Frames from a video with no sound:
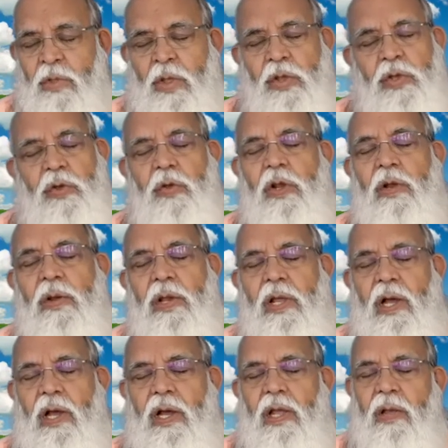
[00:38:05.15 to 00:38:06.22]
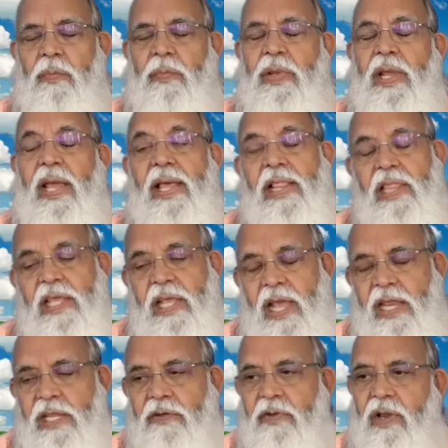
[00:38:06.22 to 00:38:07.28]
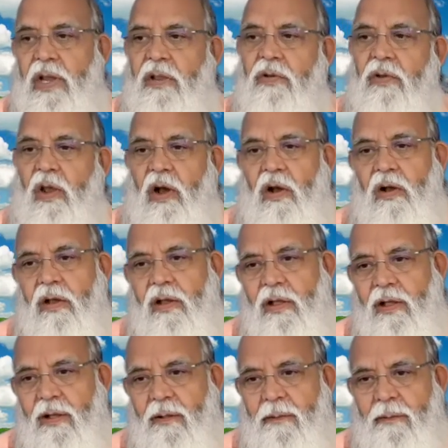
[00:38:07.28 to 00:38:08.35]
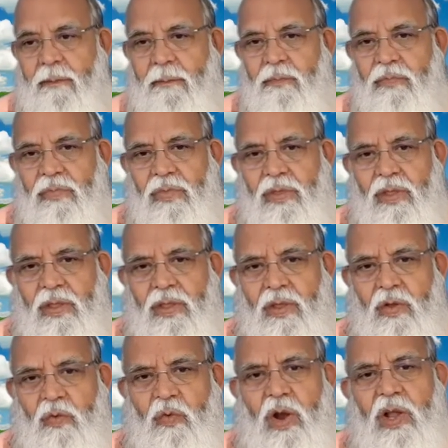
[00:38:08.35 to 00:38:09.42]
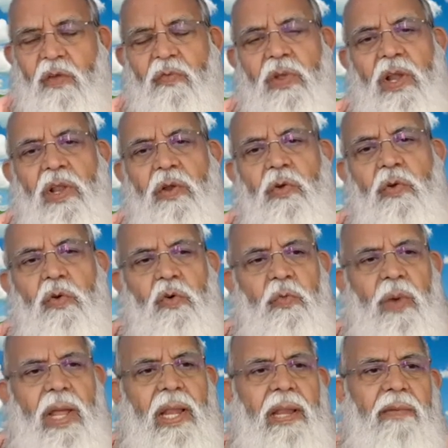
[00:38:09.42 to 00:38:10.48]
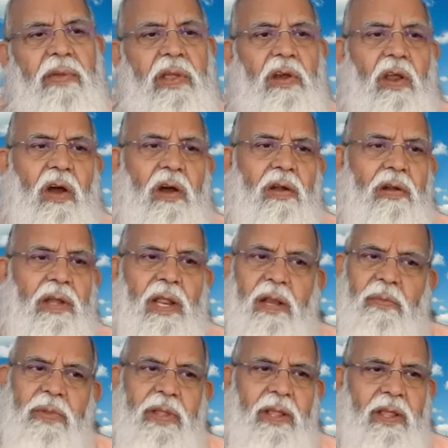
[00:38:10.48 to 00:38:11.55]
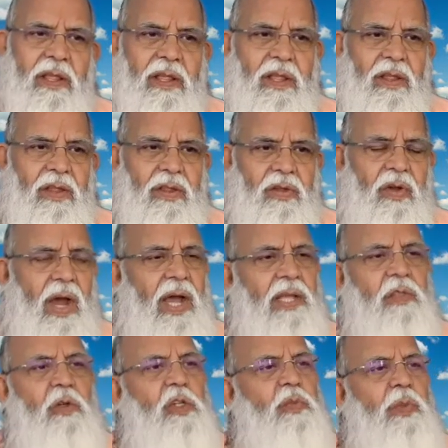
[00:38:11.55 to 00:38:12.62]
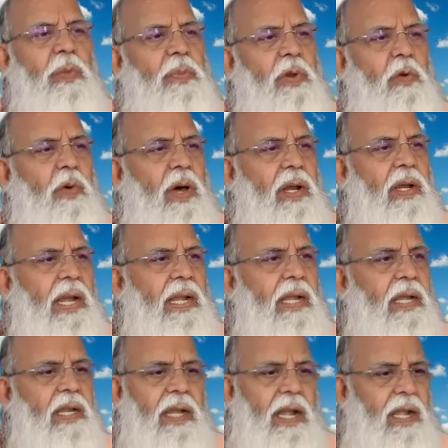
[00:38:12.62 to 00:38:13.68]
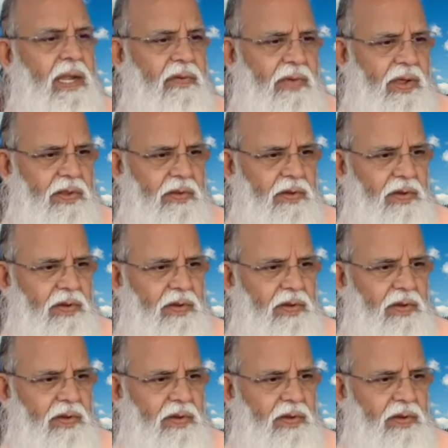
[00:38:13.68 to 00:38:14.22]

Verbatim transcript: you will uh, be healthy and you will live long. What will you do by living long? Tell me. You are those people who are 90, 95.